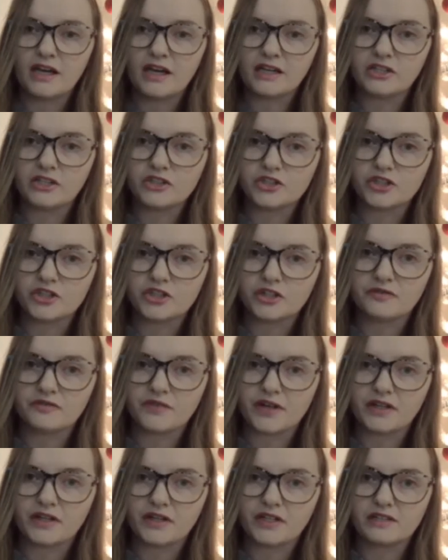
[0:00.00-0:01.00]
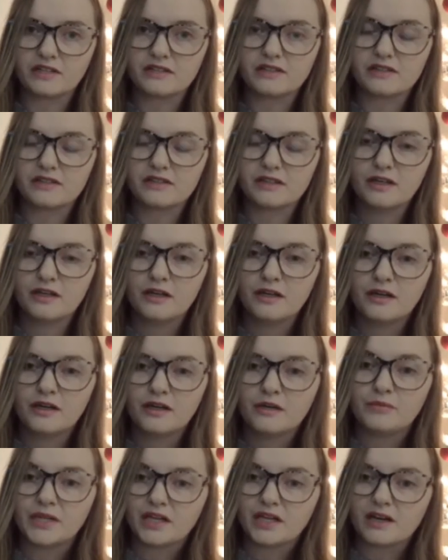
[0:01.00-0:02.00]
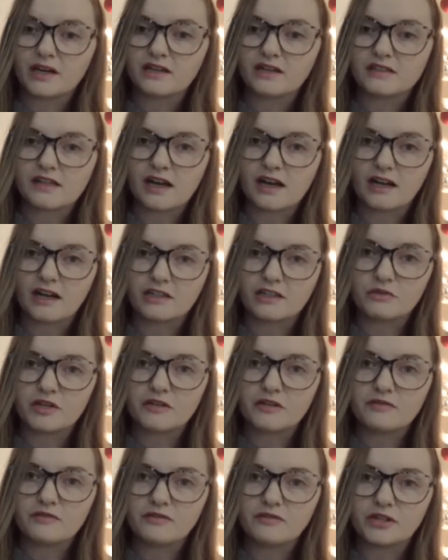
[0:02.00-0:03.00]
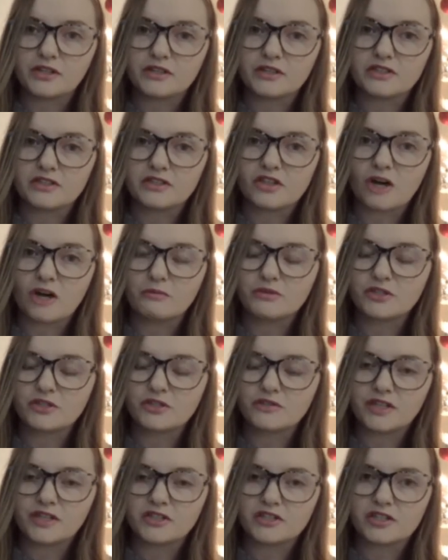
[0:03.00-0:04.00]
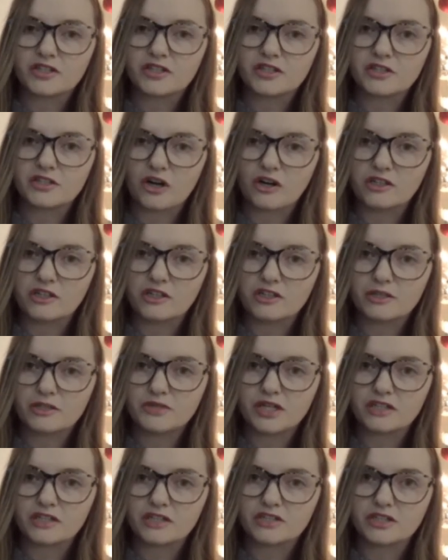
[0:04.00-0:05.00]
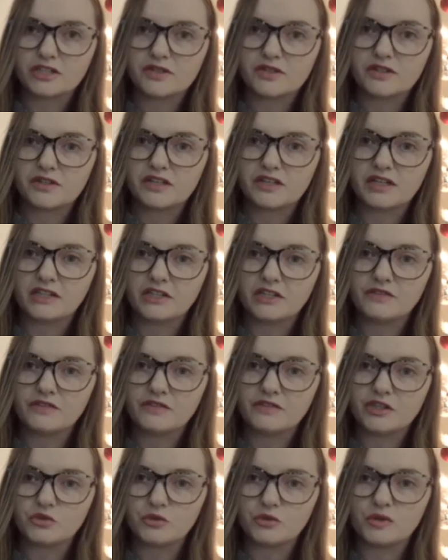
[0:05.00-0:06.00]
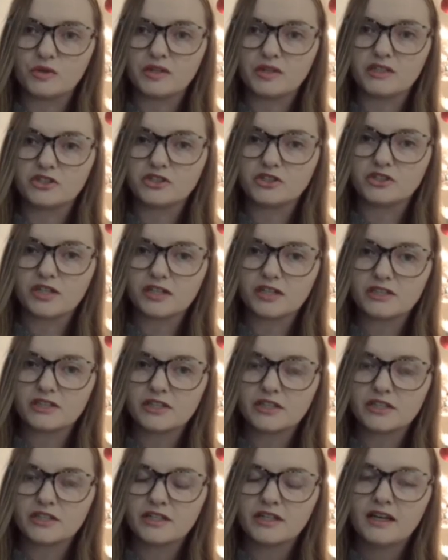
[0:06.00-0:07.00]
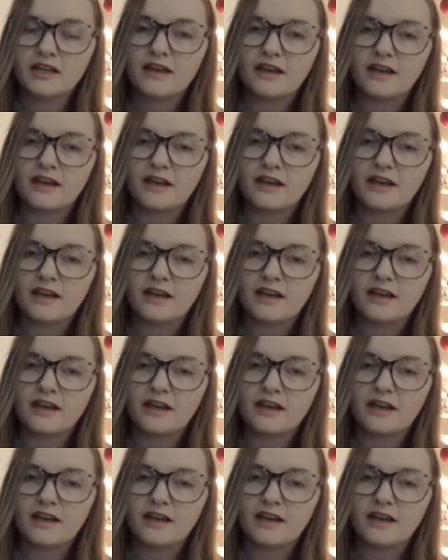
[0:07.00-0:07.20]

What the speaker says: and ensure fairness. Because, as we have learned, observations are subjective to the individual instructor,